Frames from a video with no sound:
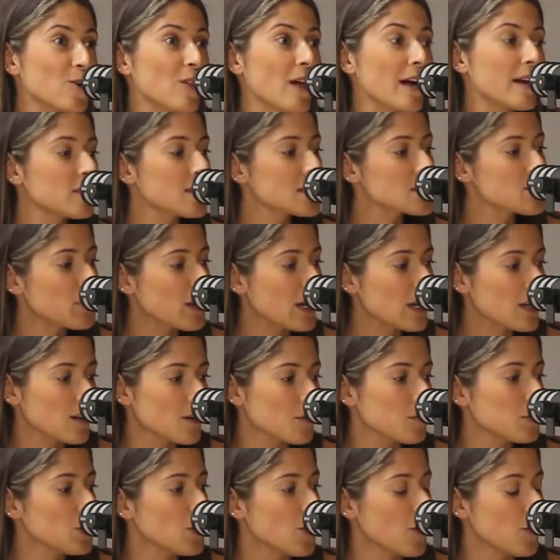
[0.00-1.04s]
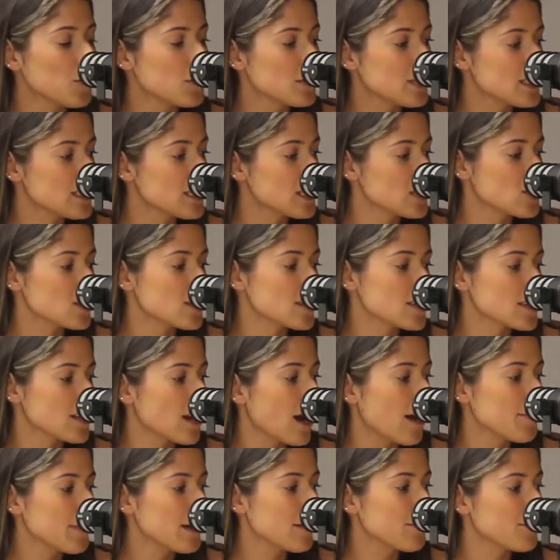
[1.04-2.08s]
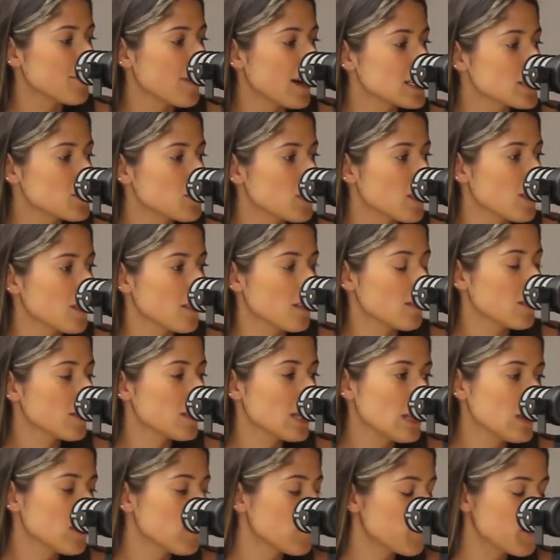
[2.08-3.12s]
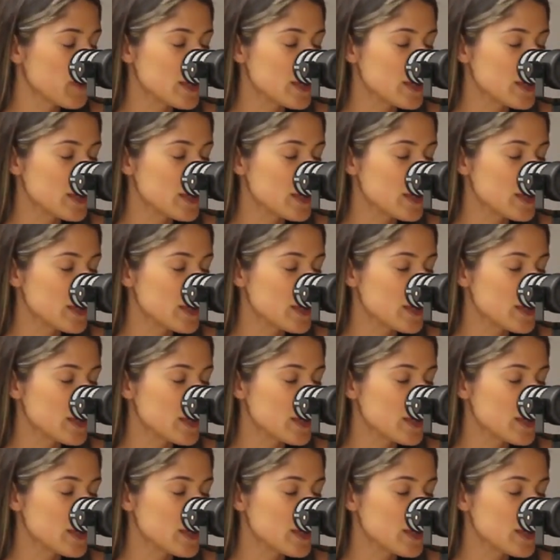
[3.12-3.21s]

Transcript: Like, there's been, you know, decisions that I've been faced with in